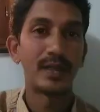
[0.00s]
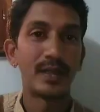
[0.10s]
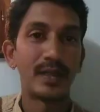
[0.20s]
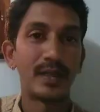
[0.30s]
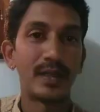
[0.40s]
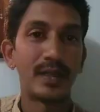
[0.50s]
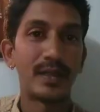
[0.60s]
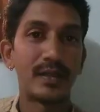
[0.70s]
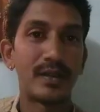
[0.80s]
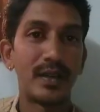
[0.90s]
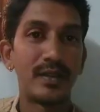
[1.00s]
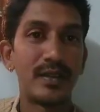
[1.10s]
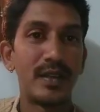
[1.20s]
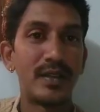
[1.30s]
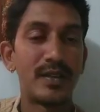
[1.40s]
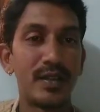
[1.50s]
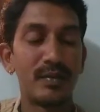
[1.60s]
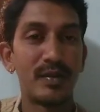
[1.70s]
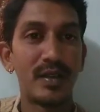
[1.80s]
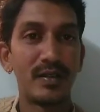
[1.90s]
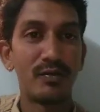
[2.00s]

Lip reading: Yes, right. Same step 9,